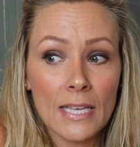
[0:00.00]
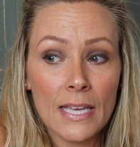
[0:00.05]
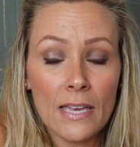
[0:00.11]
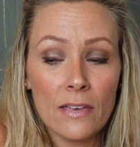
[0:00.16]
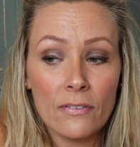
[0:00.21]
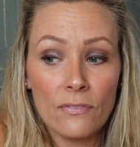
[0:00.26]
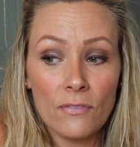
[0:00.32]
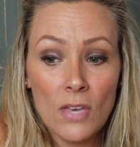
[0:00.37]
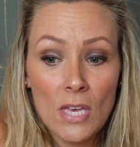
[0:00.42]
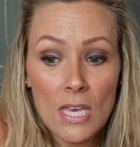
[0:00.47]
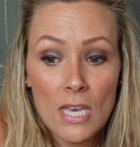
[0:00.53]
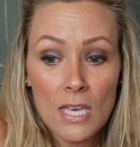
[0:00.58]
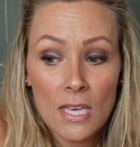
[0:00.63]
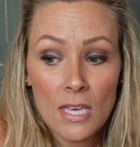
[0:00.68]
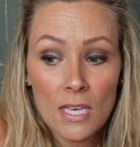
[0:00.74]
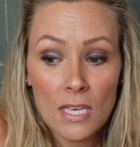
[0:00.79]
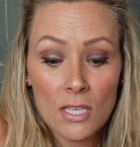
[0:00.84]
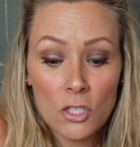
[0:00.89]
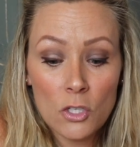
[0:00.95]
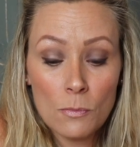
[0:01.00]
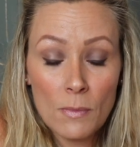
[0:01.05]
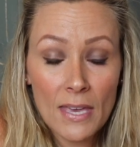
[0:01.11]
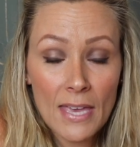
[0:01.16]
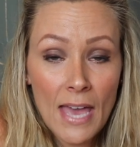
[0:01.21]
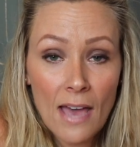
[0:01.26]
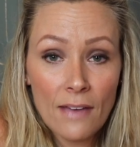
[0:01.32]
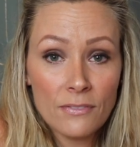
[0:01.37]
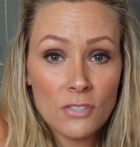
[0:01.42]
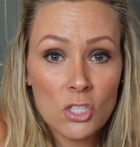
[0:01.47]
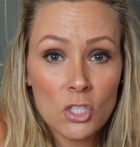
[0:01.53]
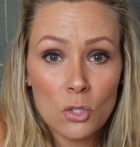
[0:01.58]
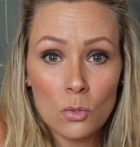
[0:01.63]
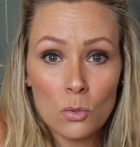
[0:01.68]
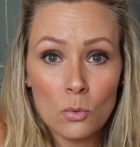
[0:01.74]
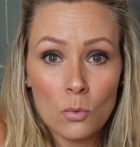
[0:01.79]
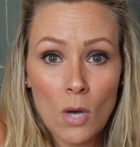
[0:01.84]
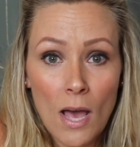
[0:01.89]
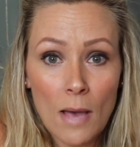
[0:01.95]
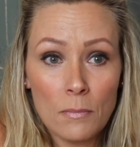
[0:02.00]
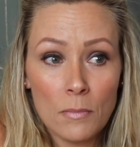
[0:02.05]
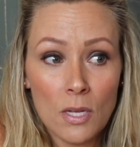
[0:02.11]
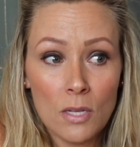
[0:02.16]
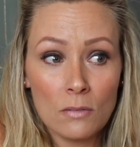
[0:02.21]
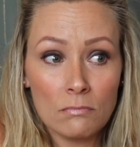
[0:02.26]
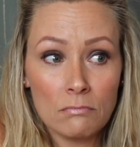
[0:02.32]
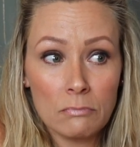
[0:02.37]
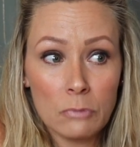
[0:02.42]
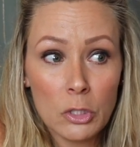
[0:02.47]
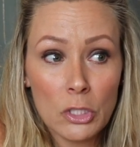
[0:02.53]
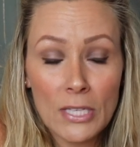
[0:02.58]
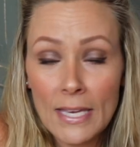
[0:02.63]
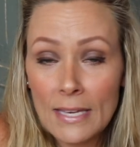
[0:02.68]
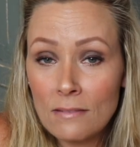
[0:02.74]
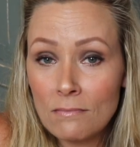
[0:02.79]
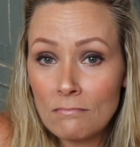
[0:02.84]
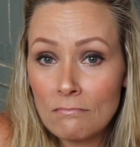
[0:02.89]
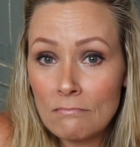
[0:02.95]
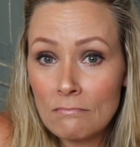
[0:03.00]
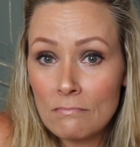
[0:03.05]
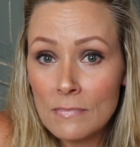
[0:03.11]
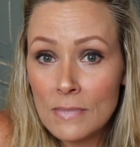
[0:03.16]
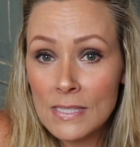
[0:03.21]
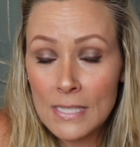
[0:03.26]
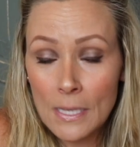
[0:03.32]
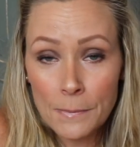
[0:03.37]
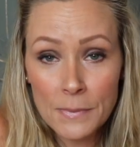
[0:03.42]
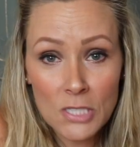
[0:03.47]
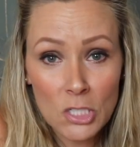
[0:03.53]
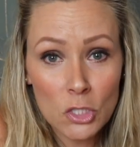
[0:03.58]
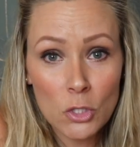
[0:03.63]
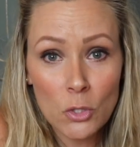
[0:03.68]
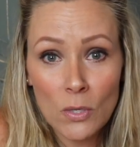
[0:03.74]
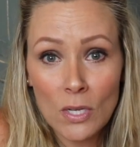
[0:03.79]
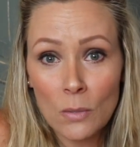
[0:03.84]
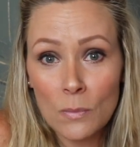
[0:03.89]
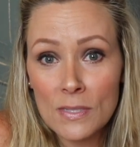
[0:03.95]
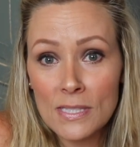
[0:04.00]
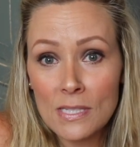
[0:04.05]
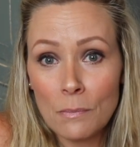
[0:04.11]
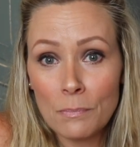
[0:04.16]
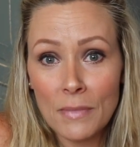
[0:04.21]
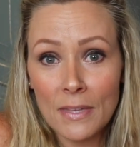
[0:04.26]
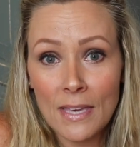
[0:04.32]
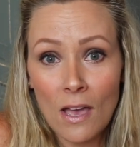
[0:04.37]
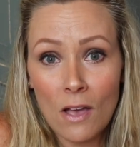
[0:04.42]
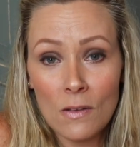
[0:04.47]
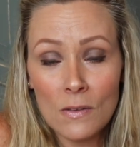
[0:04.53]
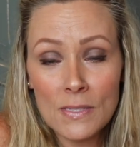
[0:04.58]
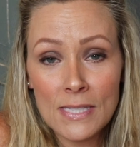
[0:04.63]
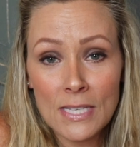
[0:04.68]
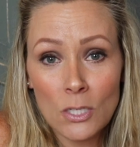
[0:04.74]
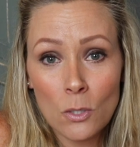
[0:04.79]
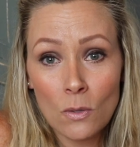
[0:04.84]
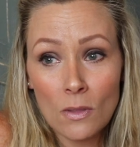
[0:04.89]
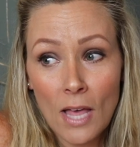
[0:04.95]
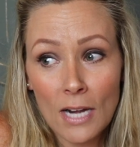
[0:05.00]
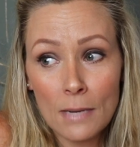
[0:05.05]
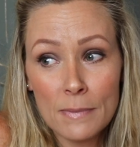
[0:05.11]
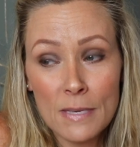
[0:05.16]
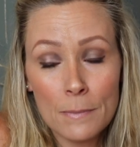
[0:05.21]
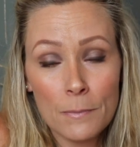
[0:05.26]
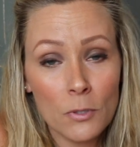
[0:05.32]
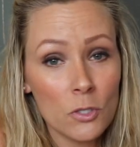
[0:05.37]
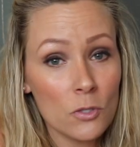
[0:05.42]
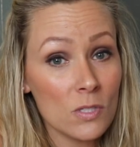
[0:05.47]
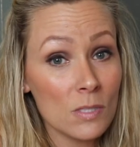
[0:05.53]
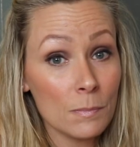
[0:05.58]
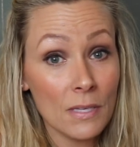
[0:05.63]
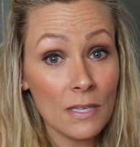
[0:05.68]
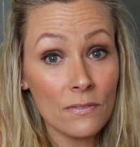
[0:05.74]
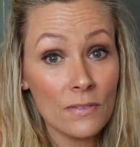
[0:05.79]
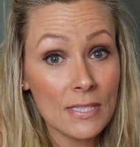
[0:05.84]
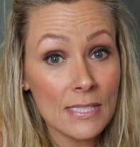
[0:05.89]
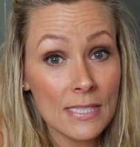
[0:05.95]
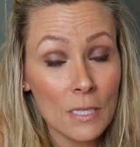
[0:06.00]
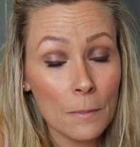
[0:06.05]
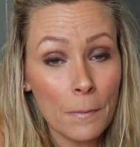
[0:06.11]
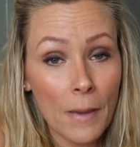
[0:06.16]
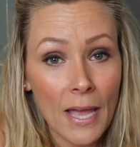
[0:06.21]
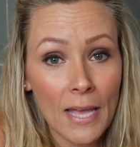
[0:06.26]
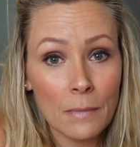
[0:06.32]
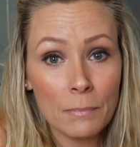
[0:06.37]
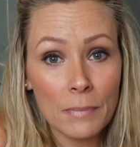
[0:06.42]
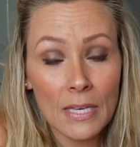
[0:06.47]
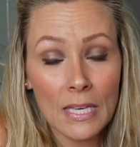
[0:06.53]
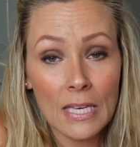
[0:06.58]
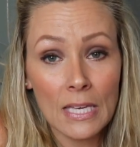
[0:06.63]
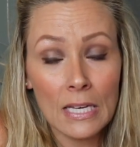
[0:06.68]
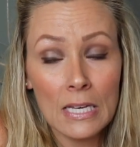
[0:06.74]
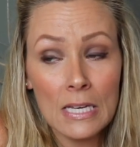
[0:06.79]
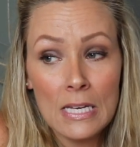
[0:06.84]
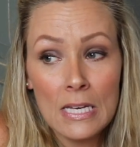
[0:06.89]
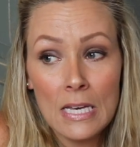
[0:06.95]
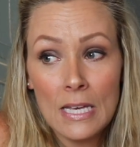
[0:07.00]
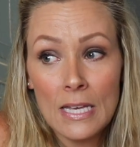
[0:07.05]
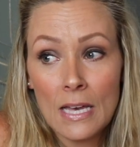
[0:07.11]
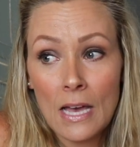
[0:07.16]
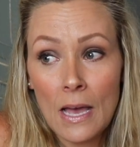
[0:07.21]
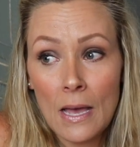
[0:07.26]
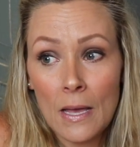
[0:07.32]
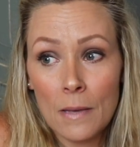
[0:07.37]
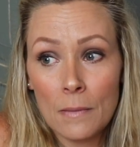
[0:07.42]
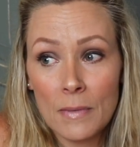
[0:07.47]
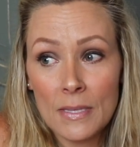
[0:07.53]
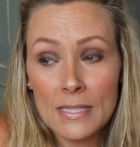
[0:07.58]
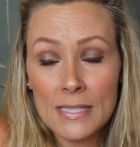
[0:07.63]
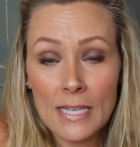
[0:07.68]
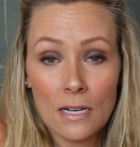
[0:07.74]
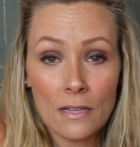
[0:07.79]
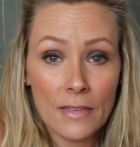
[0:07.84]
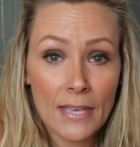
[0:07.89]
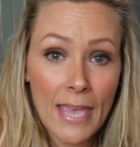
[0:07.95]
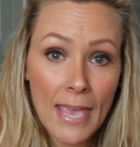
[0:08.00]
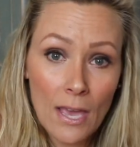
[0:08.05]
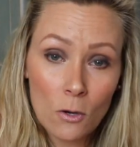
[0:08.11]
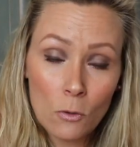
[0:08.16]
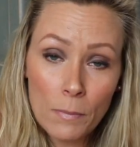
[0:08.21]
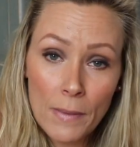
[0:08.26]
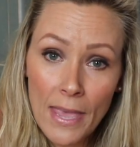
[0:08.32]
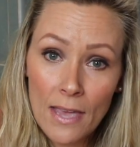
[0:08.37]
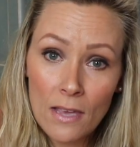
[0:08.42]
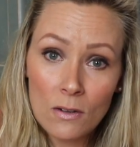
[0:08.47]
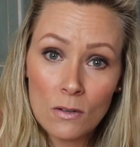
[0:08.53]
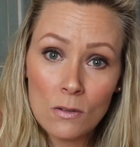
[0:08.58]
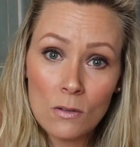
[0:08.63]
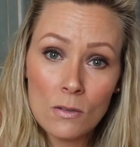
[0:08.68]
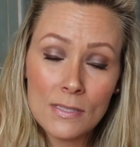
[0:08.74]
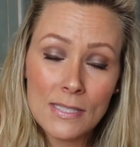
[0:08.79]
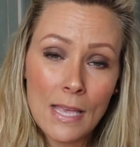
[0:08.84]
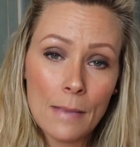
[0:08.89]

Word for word: If you may have to um, look at substituting with something else. I know a lot of people use PVC piping um, instead of the cattle panels.